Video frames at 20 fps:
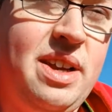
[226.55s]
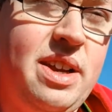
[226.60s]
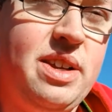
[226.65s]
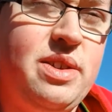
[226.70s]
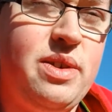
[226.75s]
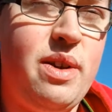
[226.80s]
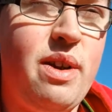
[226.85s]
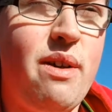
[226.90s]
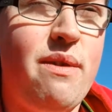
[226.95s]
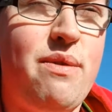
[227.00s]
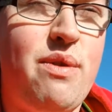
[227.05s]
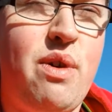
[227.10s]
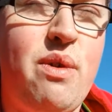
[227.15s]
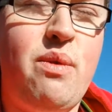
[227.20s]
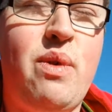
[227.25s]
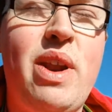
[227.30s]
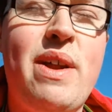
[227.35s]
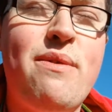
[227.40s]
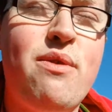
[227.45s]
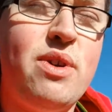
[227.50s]
is whenever,
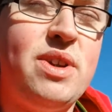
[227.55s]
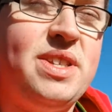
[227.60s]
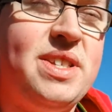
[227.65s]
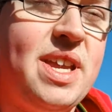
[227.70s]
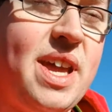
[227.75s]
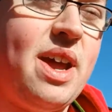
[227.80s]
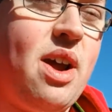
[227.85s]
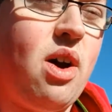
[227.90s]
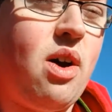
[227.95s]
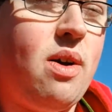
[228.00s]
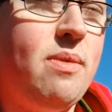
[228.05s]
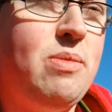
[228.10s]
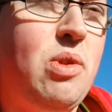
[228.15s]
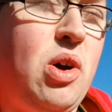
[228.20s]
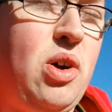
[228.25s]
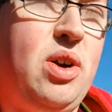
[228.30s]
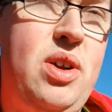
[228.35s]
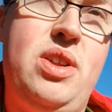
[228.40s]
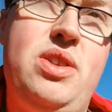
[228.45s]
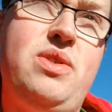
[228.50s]
whenever I say, oh, I'm
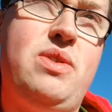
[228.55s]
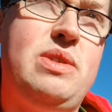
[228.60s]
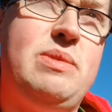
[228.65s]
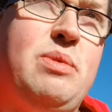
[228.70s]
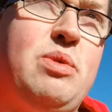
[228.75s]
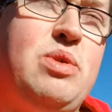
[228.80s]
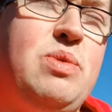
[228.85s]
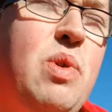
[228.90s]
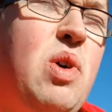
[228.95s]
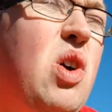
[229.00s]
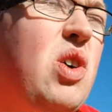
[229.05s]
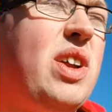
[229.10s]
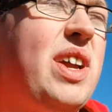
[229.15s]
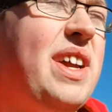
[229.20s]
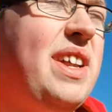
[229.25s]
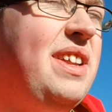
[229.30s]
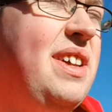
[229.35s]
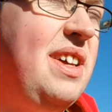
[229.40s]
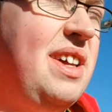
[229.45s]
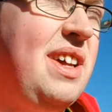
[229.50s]
not going to do as much
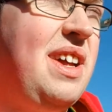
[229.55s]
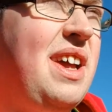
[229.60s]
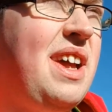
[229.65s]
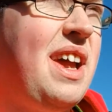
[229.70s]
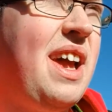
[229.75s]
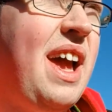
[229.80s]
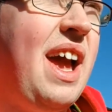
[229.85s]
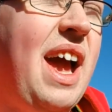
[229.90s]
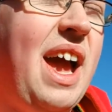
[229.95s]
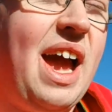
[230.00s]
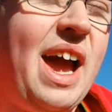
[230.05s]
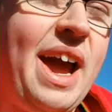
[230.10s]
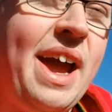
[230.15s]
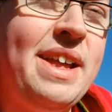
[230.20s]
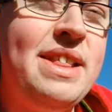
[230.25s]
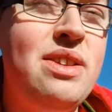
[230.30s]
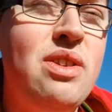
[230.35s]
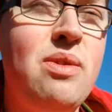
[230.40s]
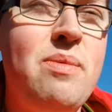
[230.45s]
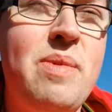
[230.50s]
walking, I
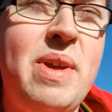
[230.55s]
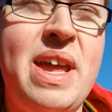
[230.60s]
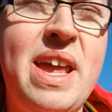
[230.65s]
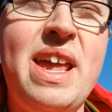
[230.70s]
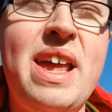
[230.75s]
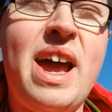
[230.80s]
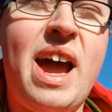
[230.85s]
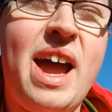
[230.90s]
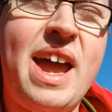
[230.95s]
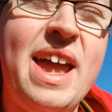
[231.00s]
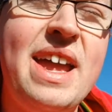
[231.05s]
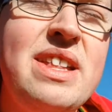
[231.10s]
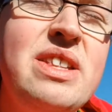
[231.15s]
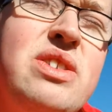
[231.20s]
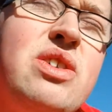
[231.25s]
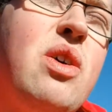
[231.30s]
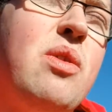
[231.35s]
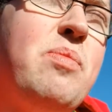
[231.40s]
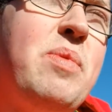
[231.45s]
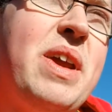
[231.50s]
ended up, e I
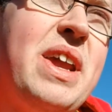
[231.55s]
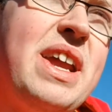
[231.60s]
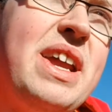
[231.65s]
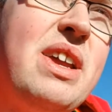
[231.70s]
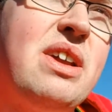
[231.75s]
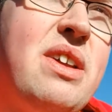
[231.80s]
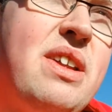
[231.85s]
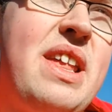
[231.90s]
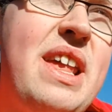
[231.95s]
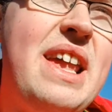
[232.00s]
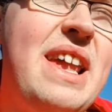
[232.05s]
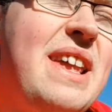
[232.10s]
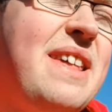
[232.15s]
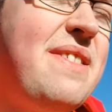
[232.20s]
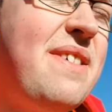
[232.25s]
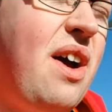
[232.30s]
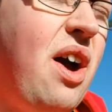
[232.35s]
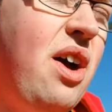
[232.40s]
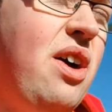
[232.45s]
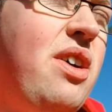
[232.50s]
end up e
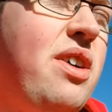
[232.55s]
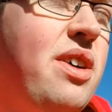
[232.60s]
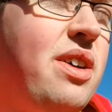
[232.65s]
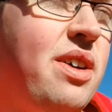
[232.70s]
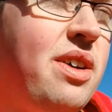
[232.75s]
either...